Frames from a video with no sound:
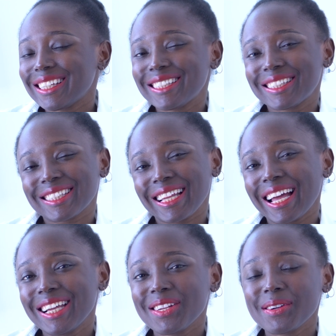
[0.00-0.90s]
it's
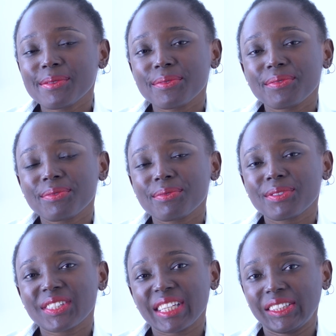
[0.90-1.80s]
kind of
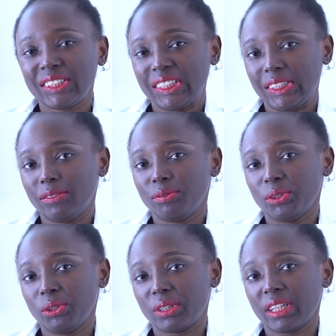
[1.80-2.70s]
sketchy for
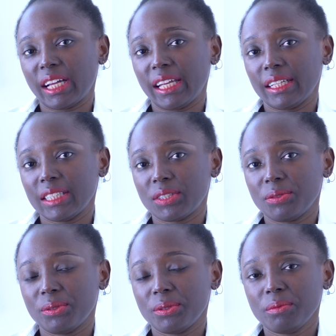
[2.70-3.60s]
your clients,
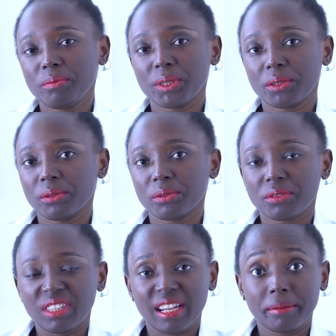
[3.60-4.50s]
you know, because